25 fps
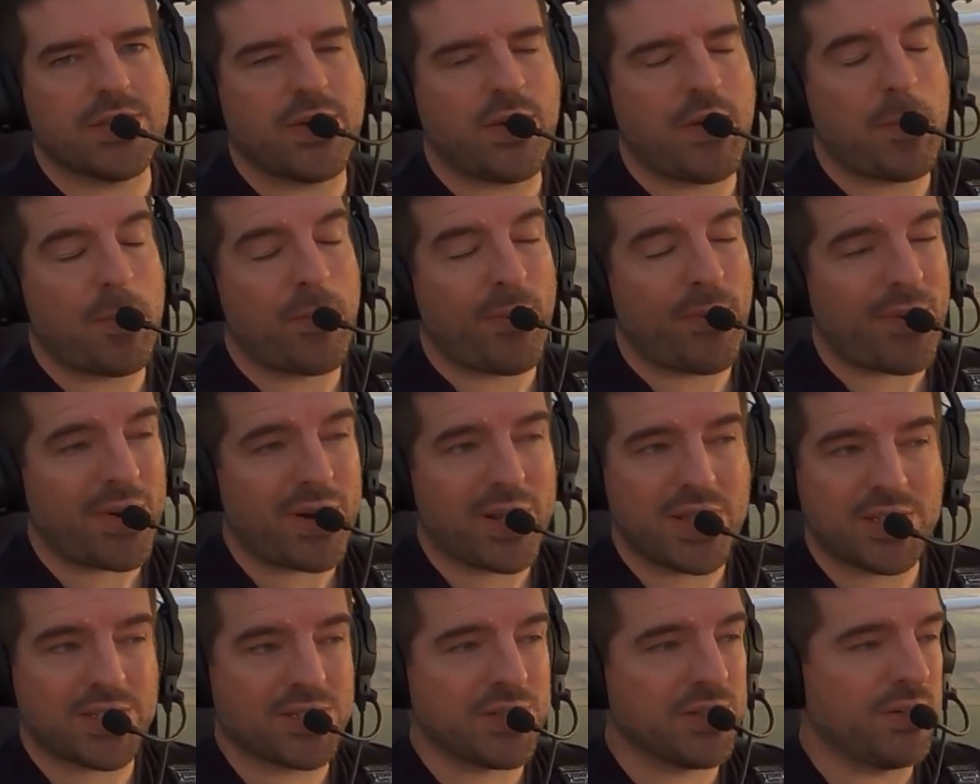So I'm
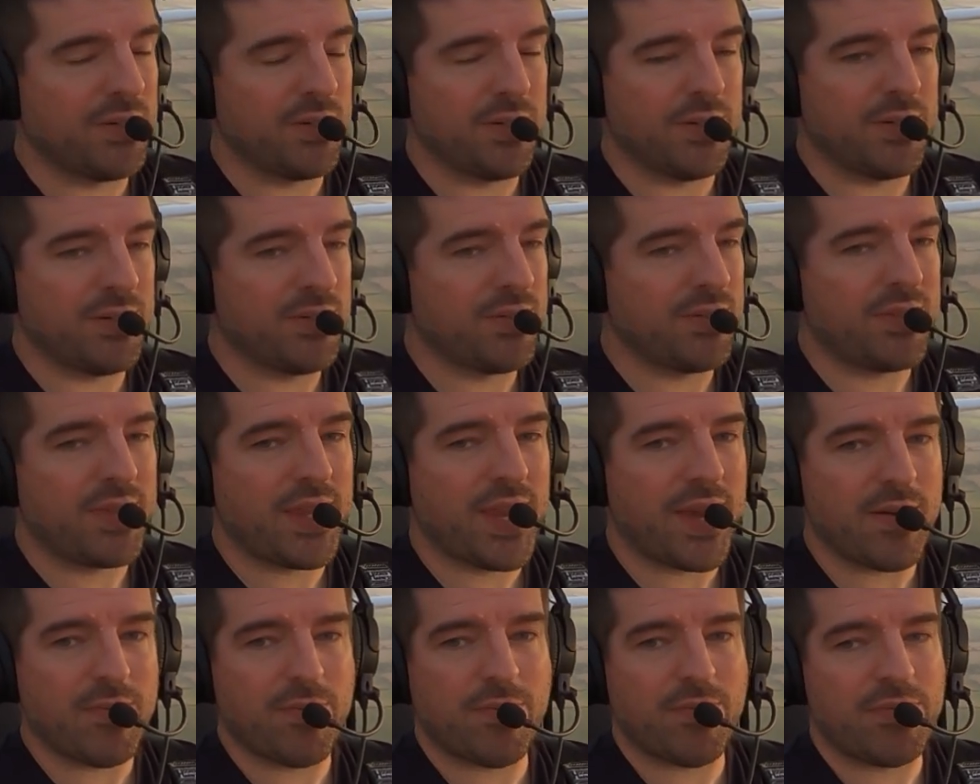pretty sure
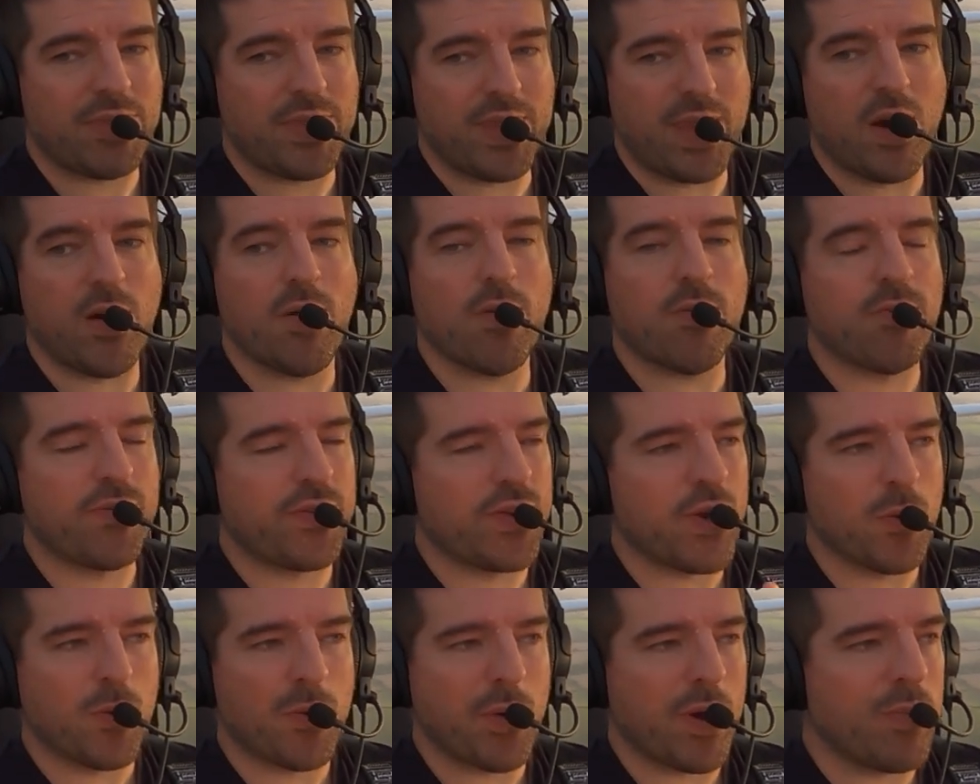that the old
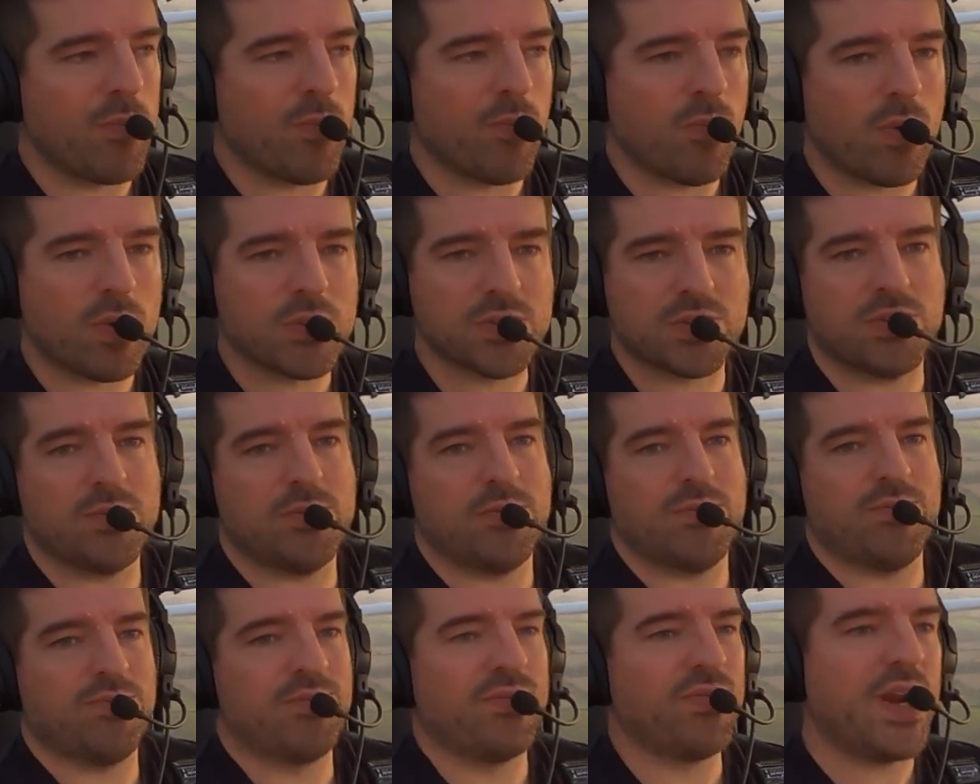fuel pump
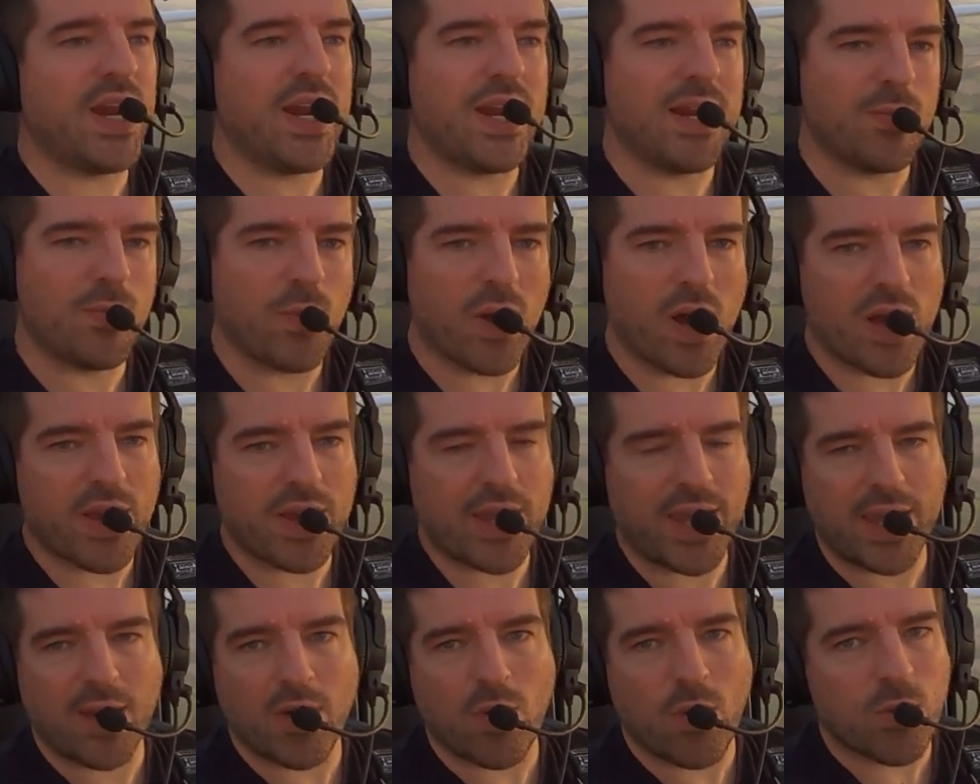wasn't really
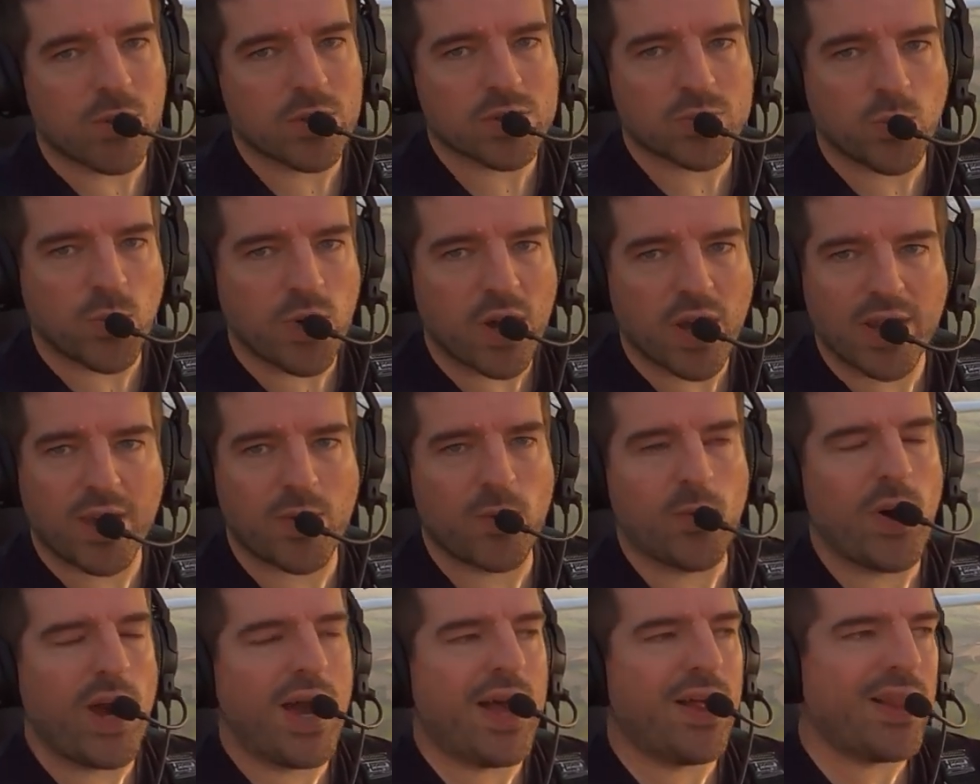working or wasn't
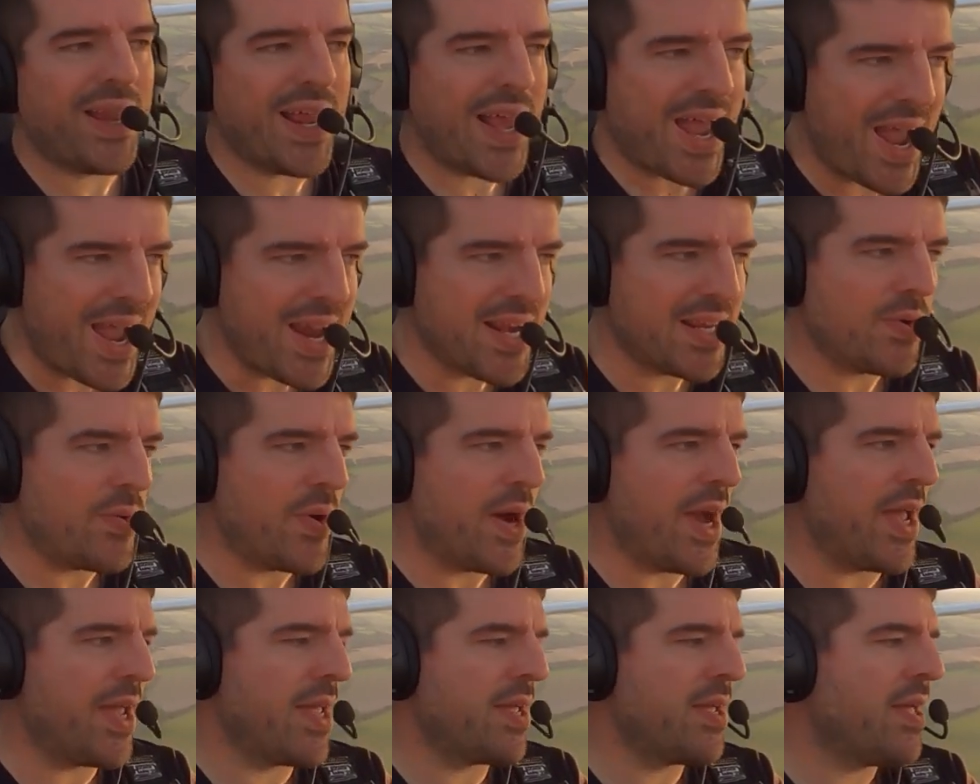working well
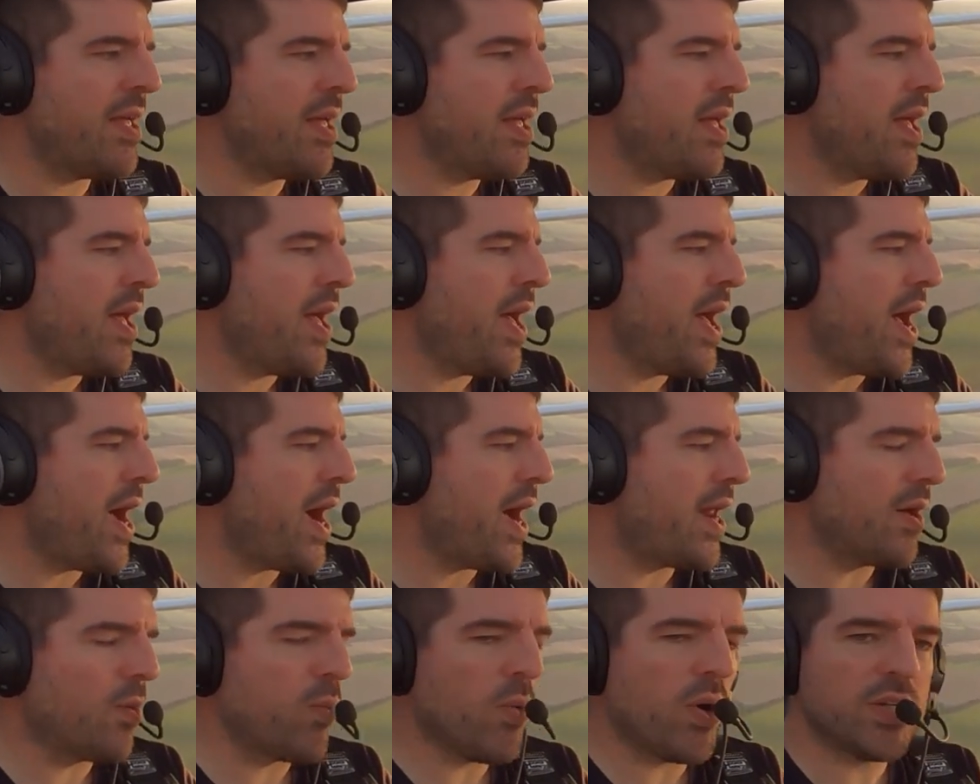anyway.
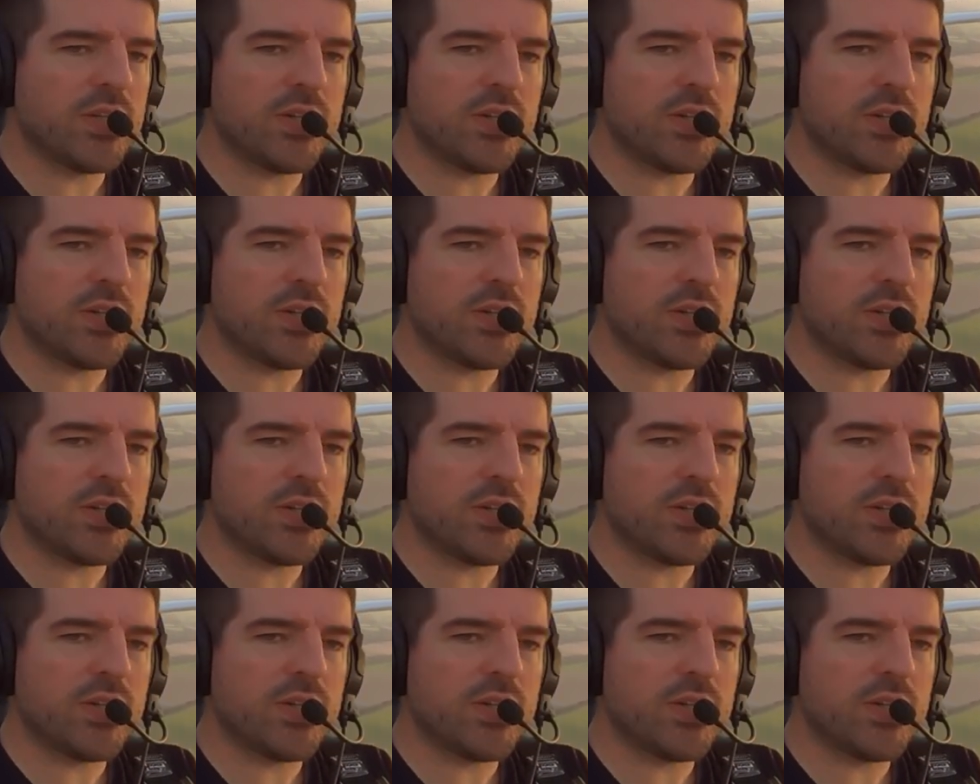And I